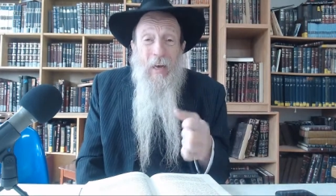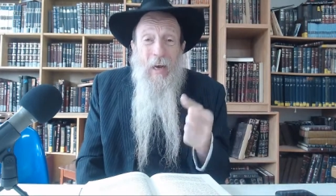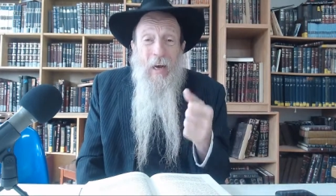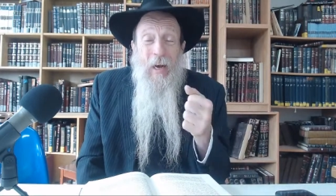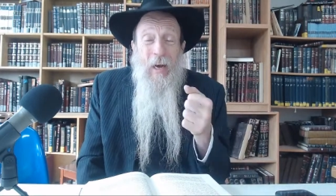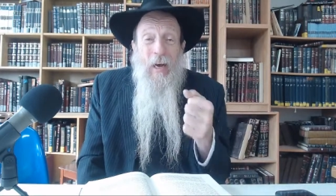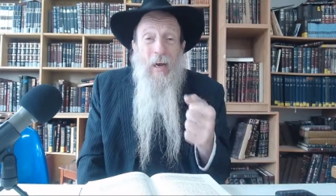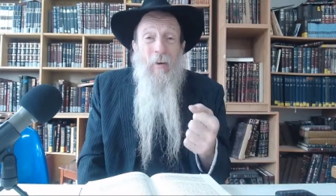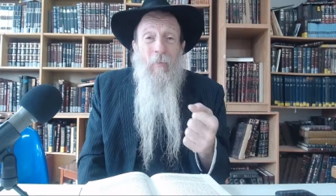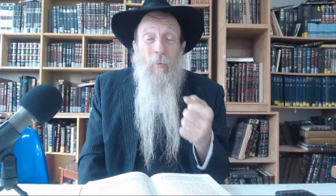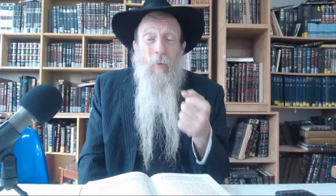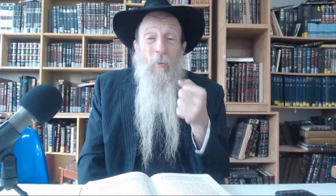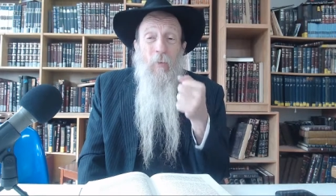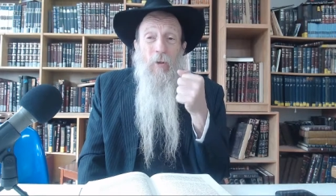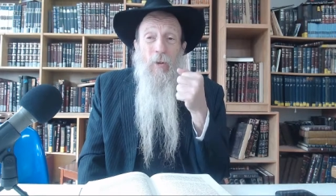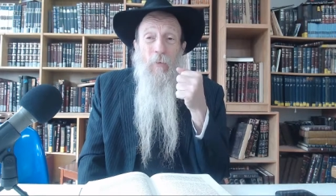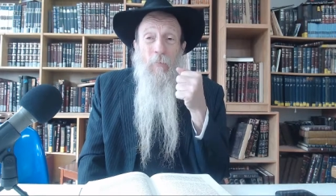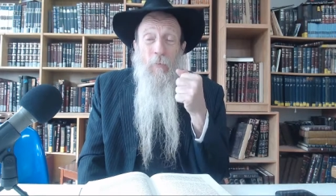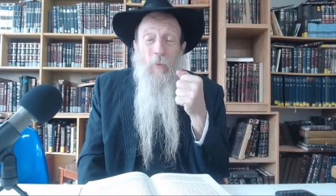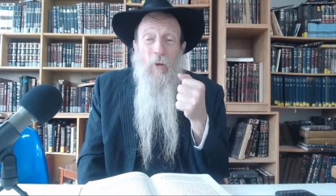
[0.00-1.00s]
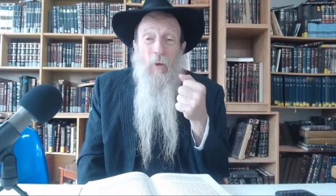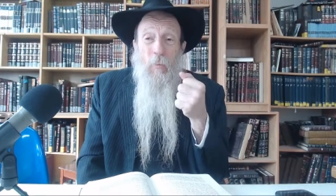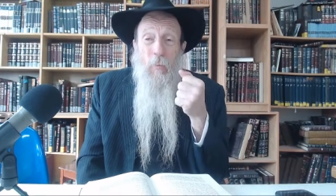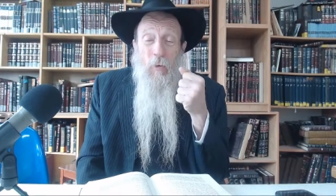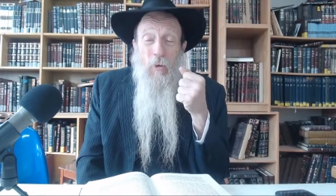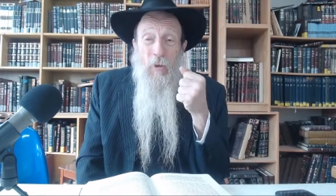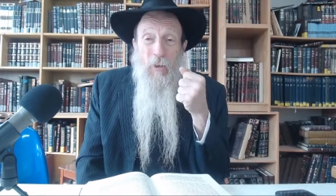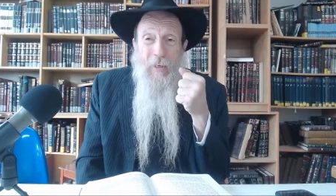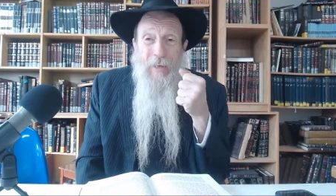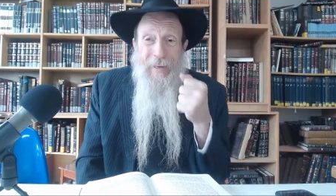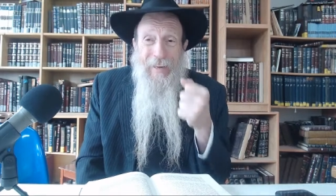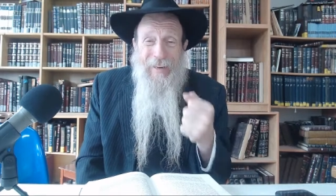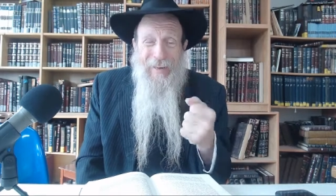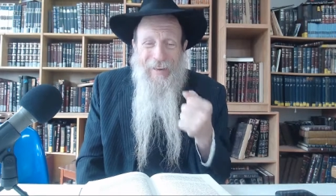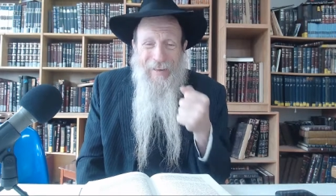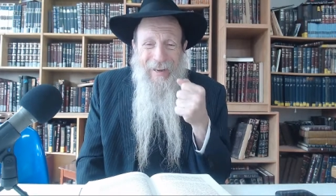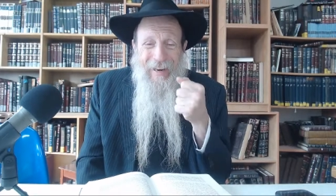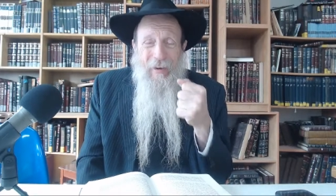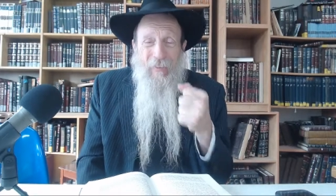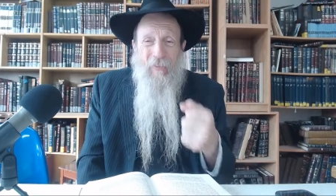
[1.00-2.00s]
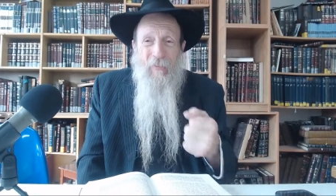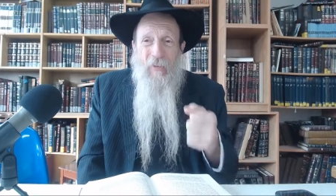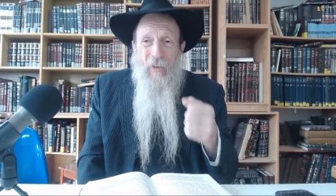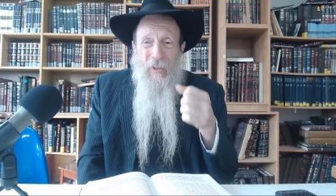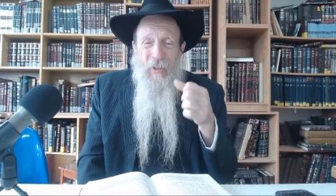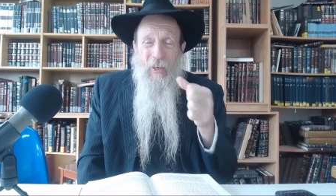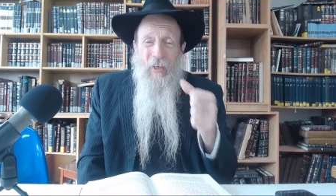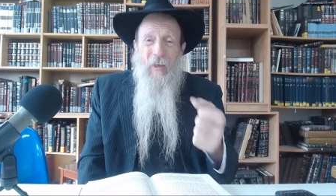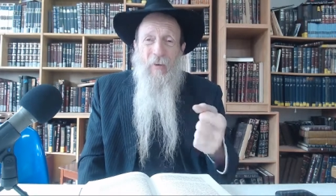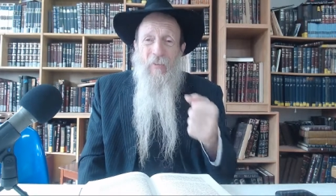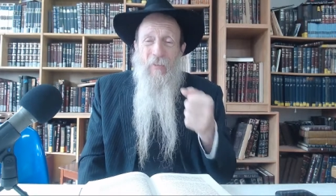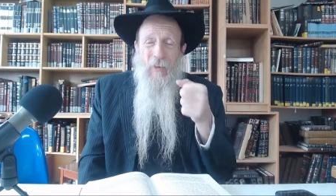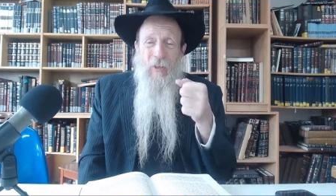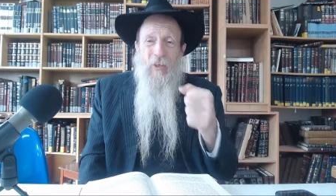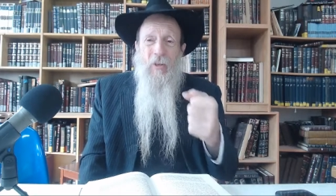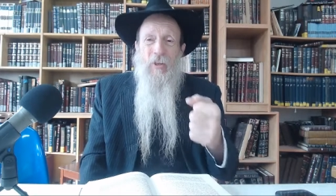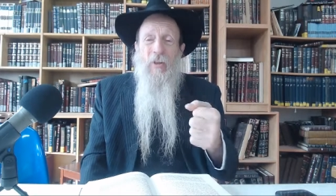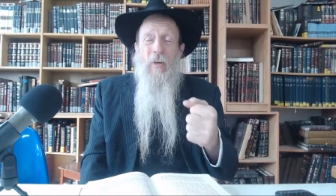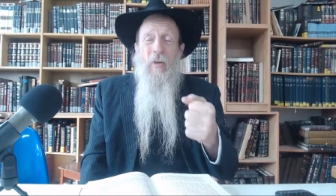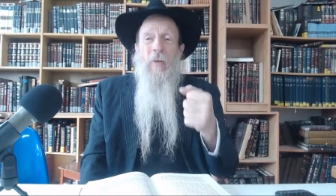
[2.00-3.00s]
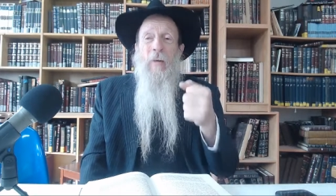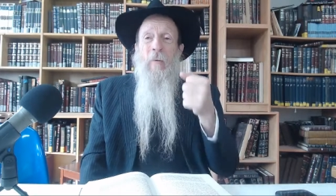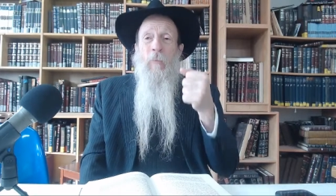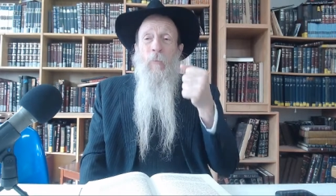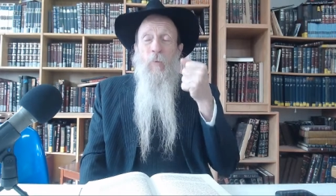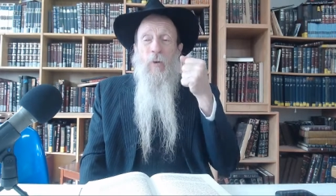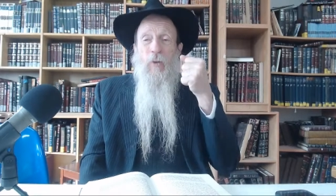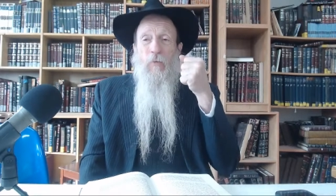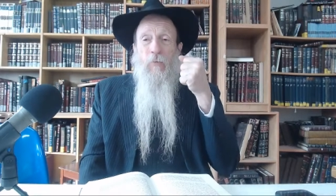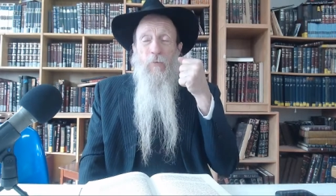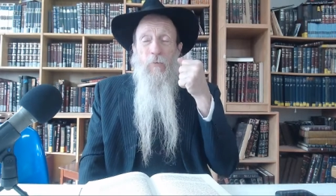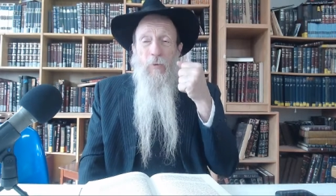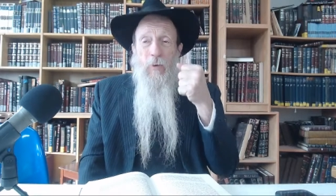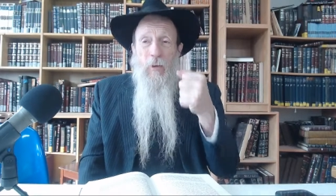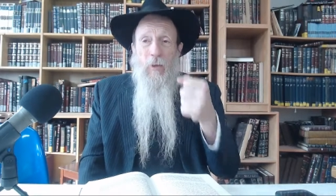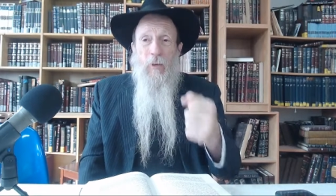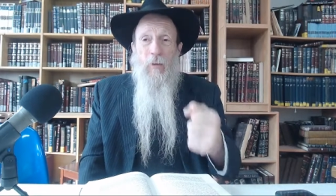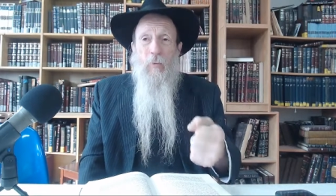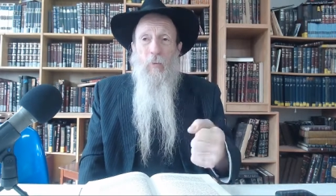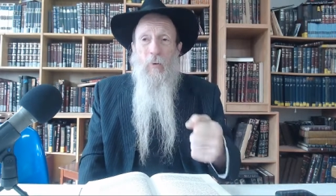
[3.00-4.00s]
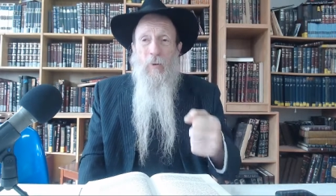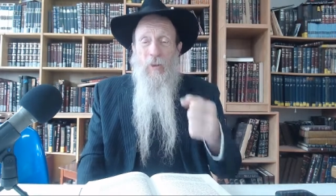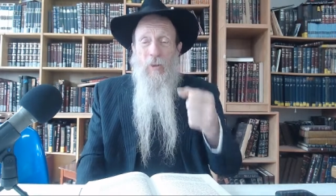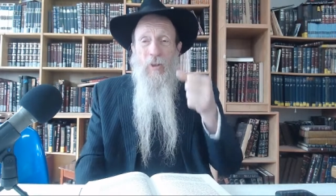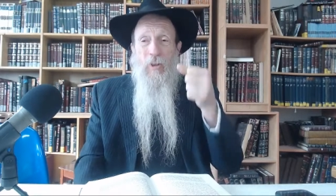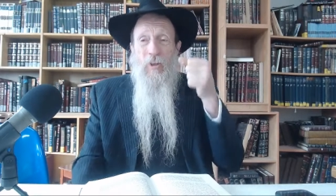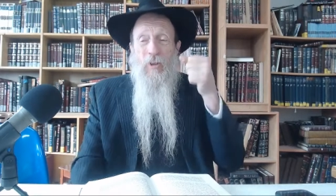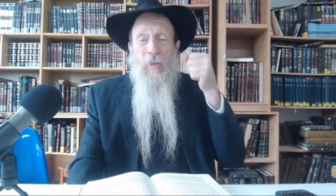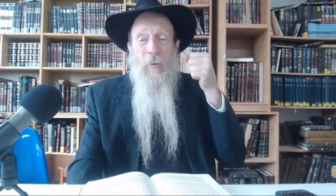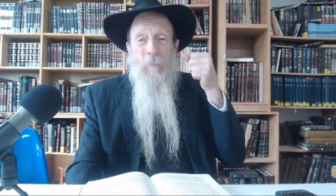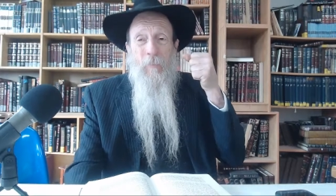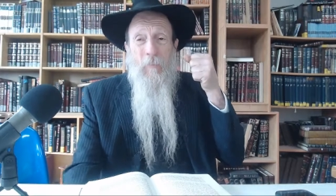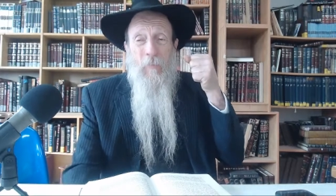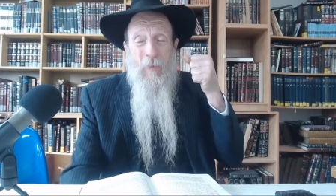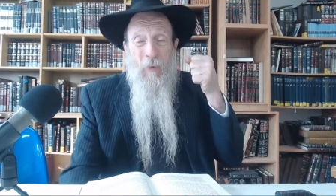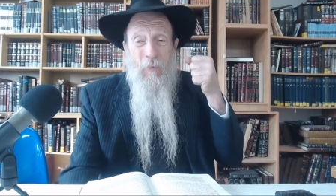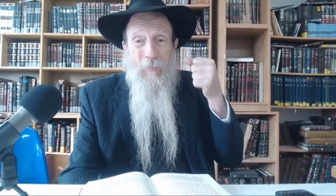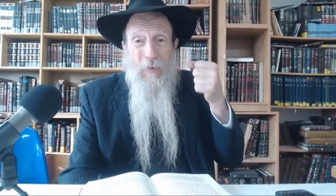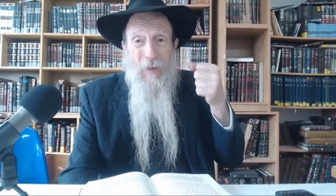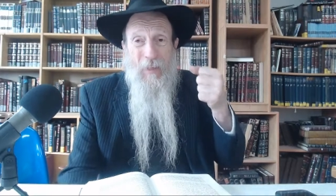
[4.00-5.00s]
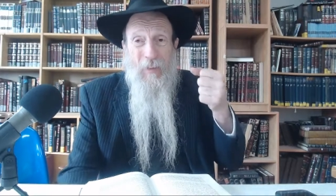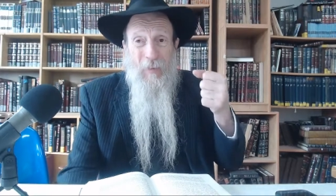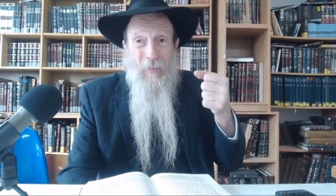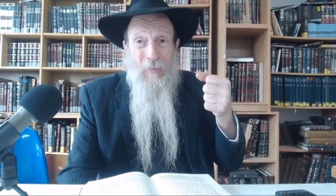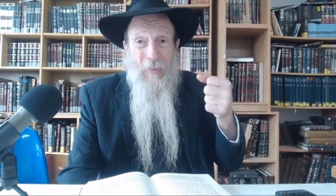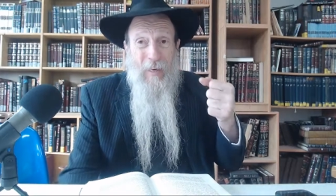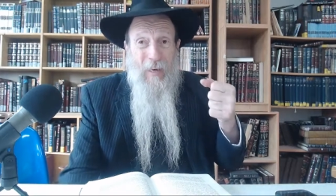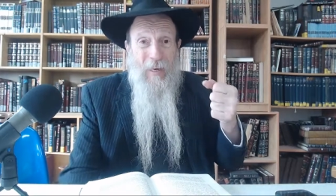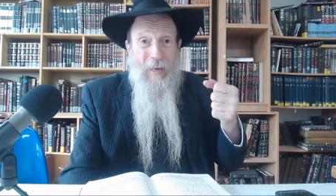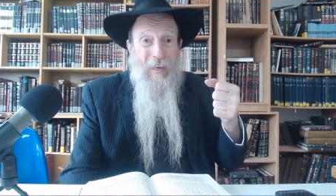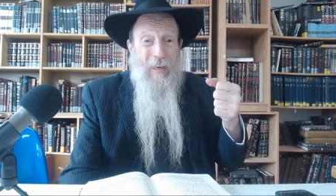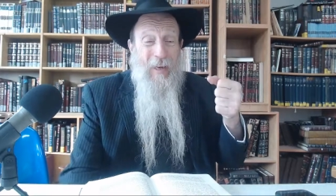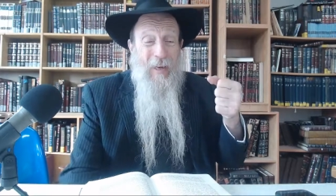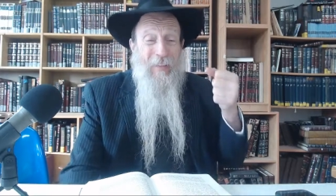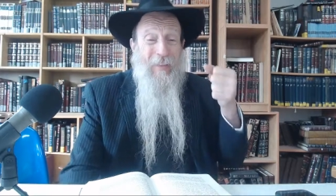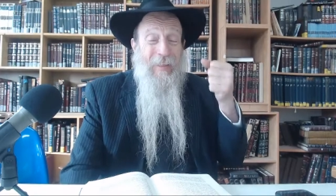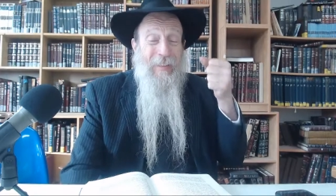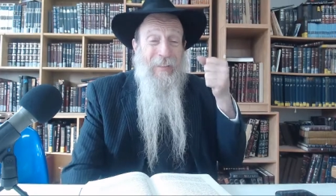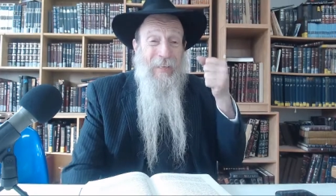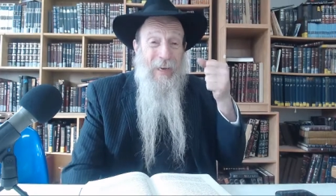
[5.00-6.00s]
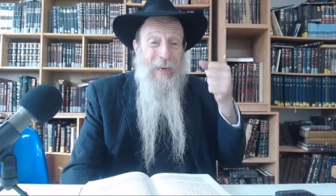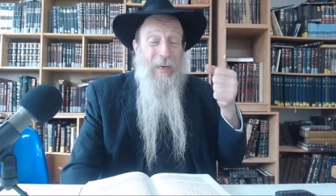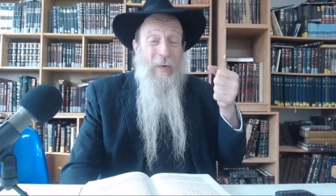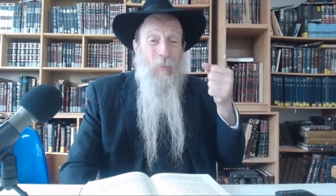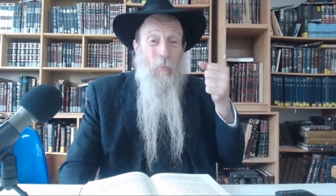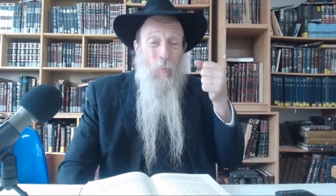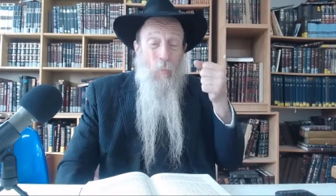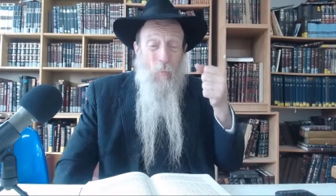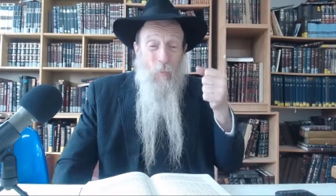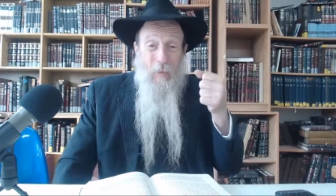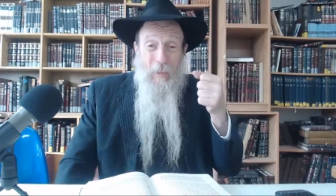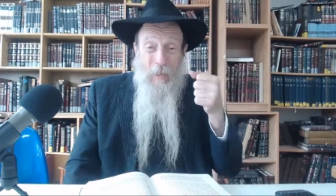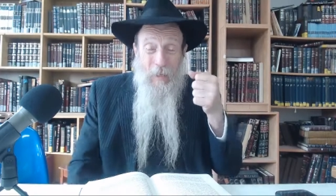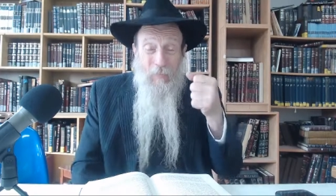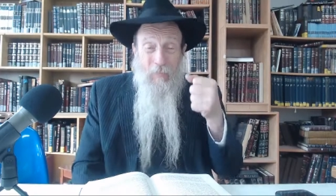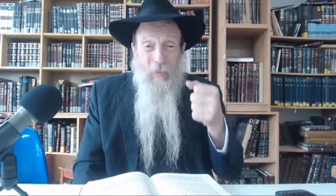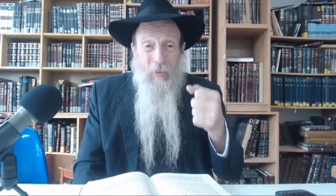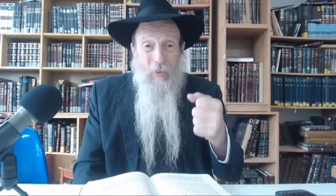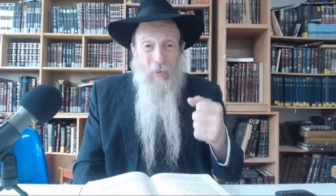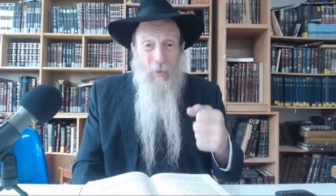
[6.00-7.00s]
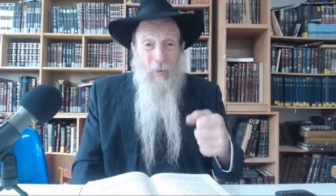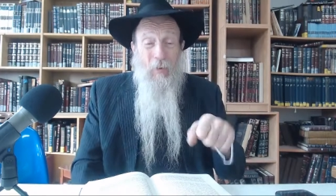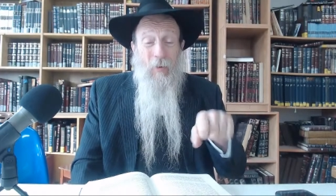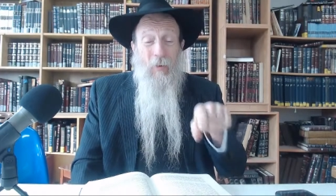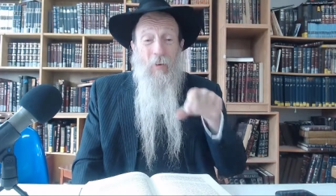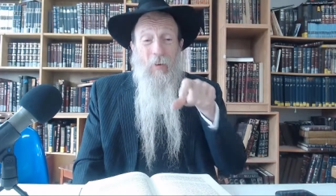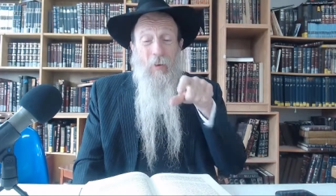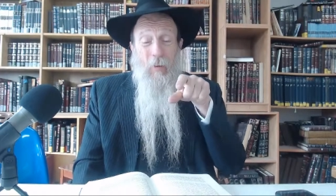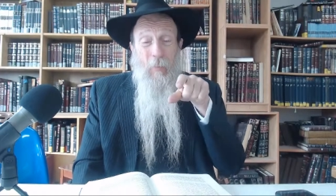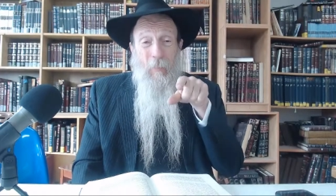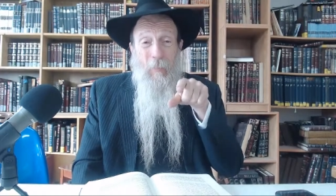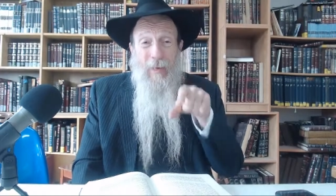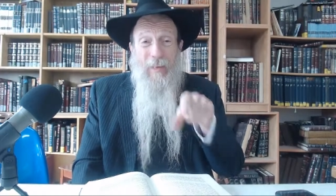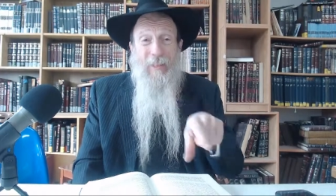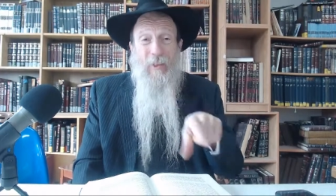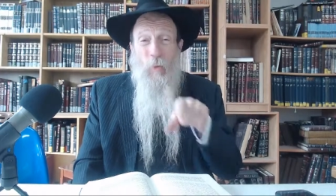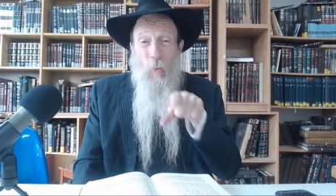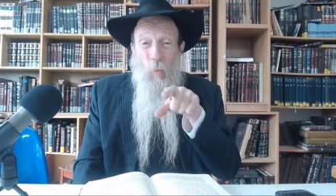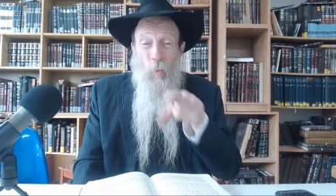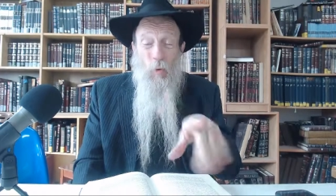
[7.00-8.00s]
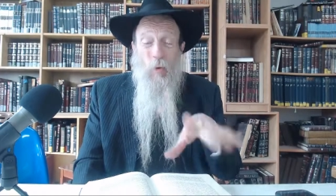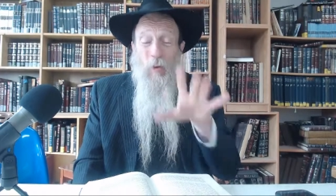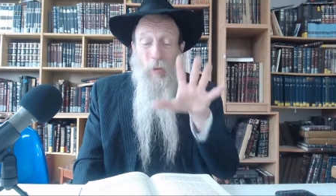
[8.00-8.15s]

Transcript: Avram was the first person that had, and every day of his was filled with this faith of God, and that God gave the Torah in order to make the world a